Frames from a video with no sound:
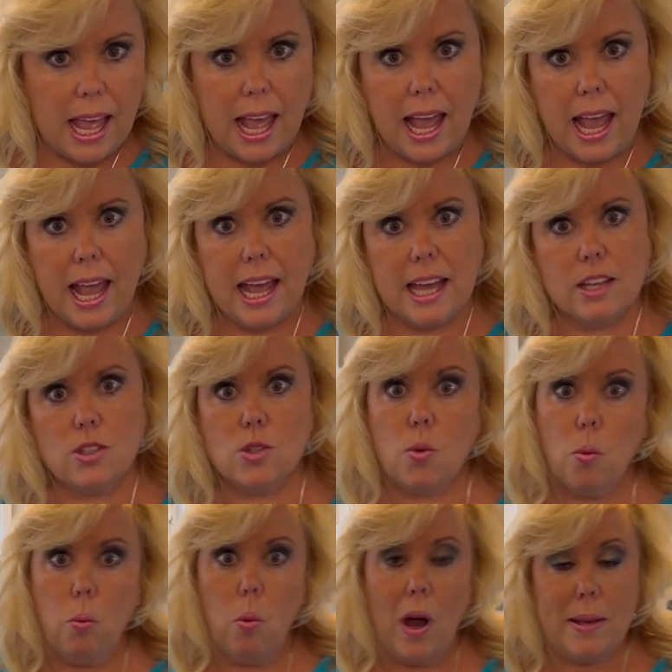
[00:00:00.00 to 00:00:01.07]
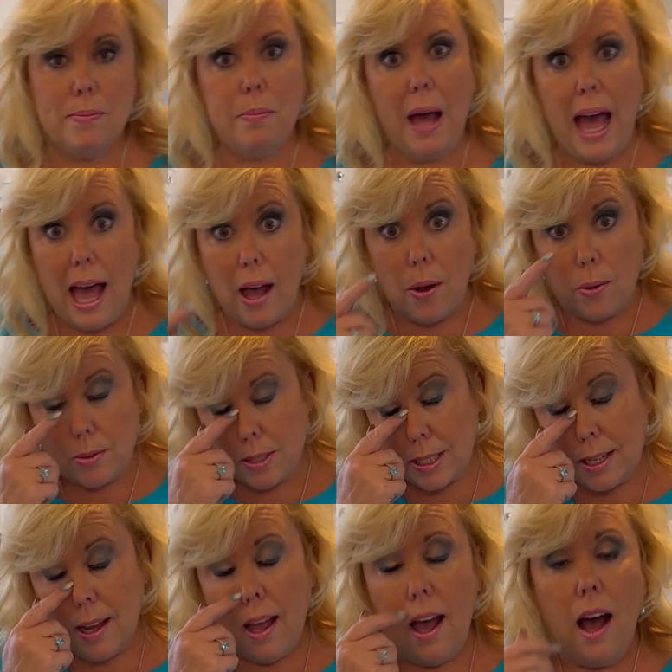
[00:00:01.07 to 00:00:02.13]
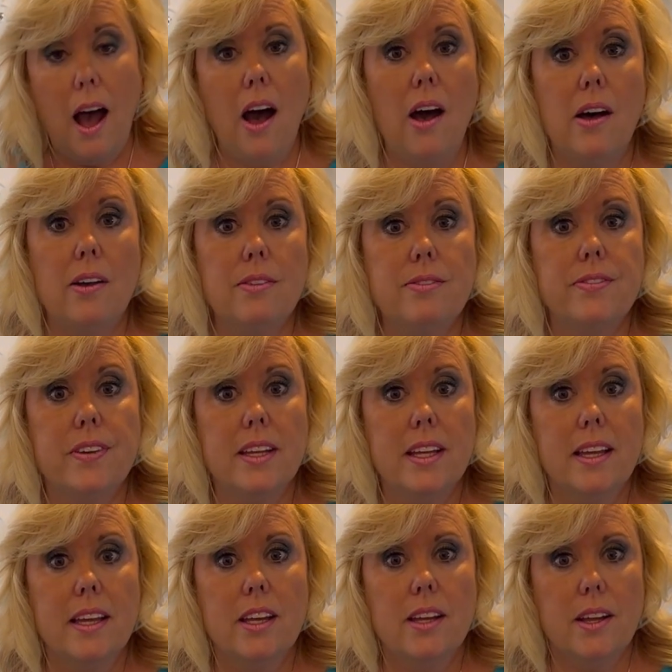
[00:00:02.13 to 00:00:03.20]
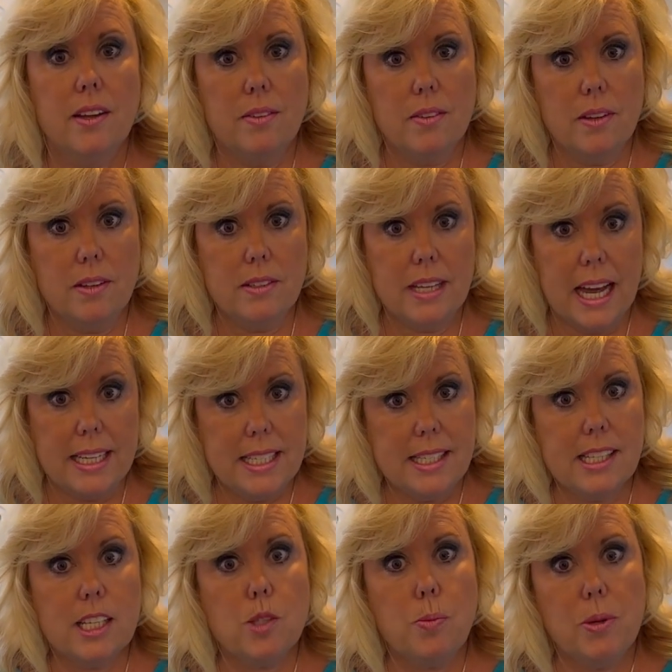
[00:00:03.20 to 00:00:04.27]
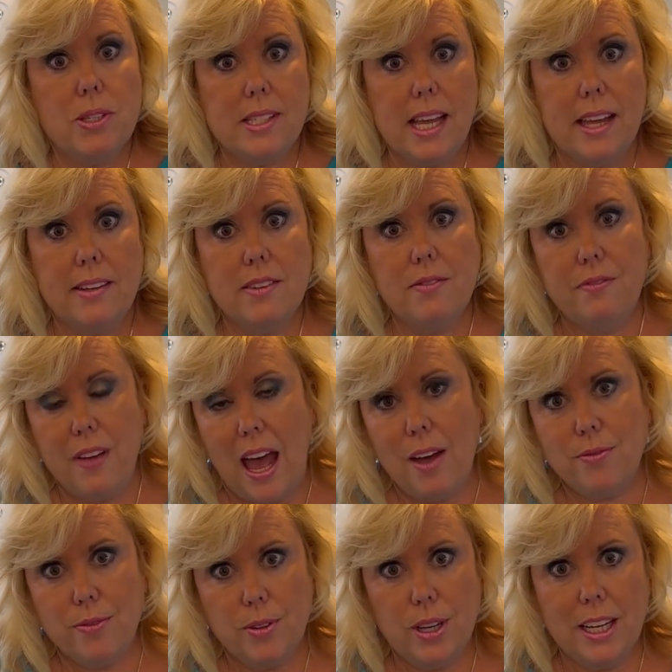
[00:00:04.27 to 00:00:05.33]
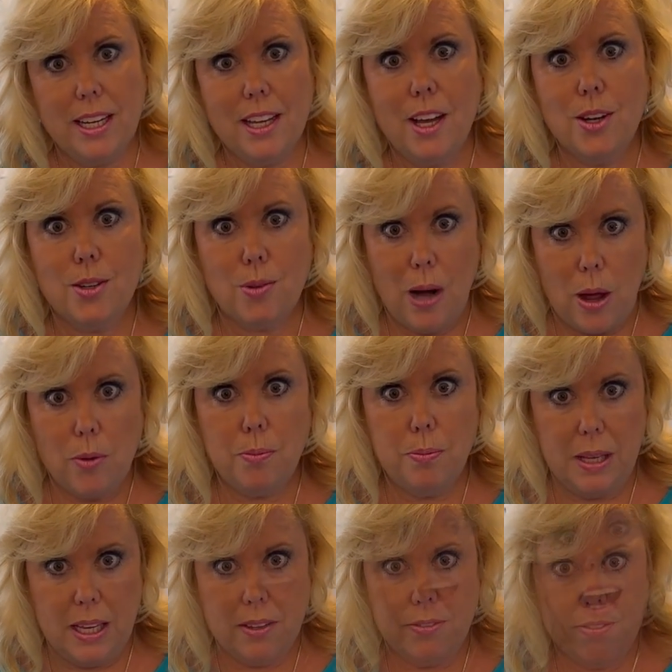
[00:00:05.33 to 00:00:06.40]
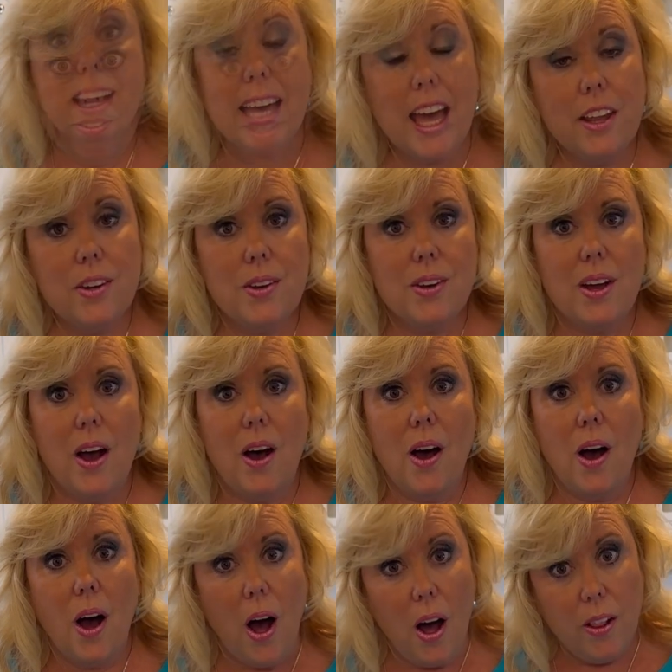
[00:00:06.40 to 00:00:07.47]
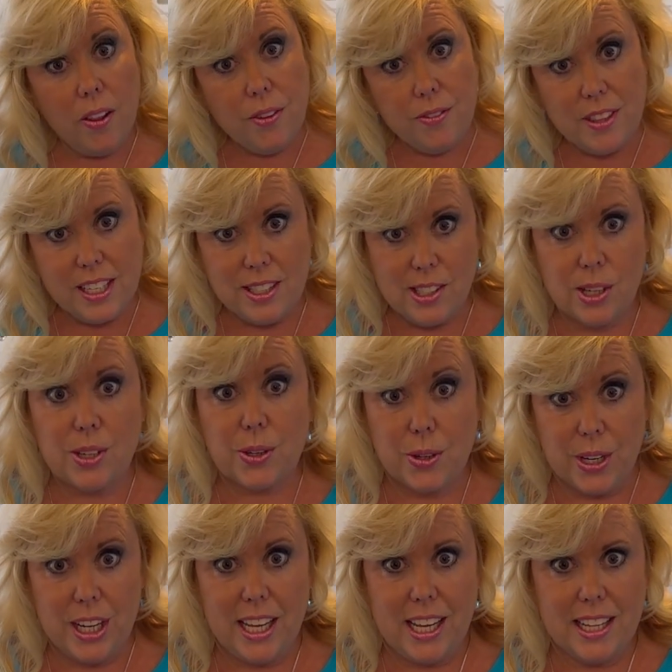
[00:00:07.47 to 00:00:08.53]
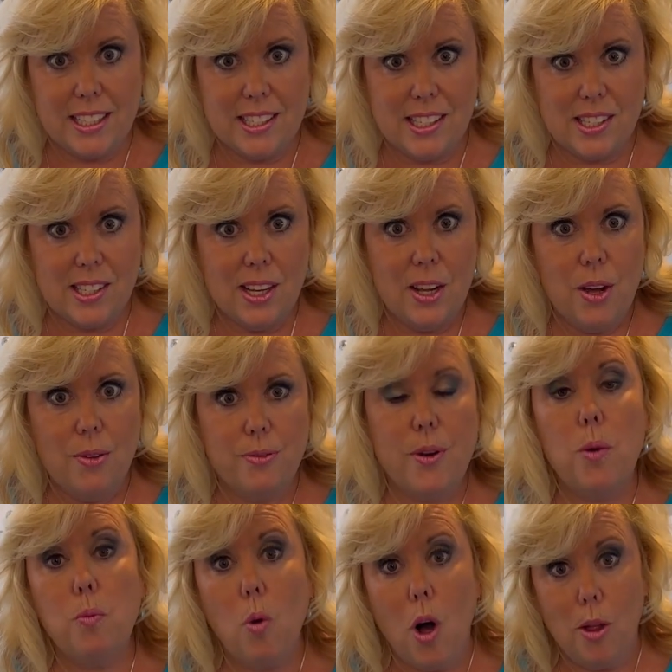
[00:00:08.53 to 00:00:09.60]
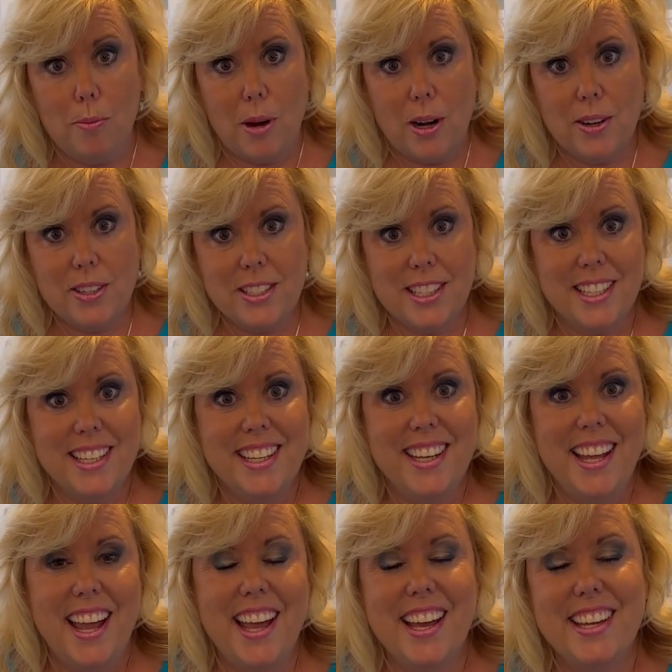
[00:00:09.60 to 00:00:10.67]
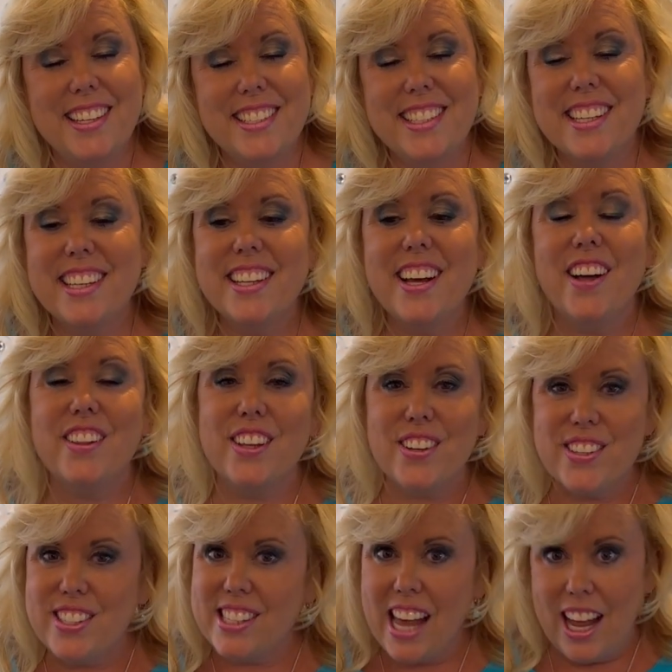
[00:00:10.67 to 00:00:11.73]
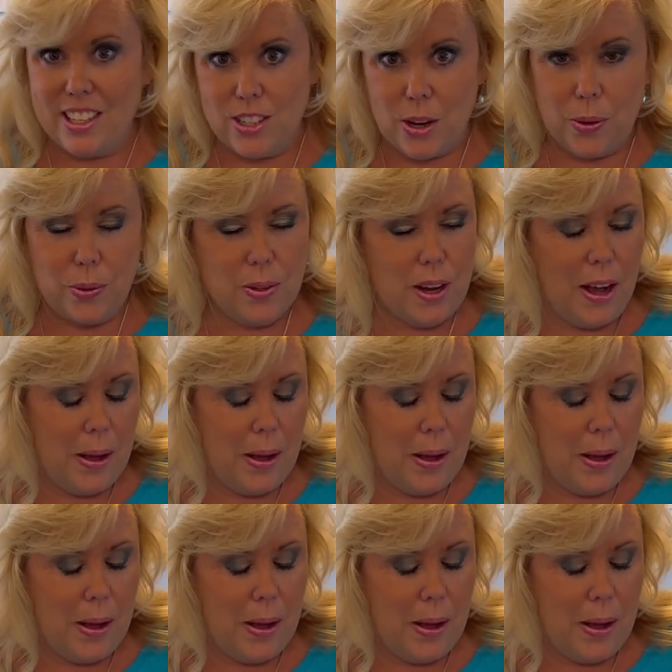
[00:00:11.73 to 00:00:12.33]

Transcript: and 1 pound of 96% fat-free ground beef. I got all of these ingredients from Walmart. And a little side note,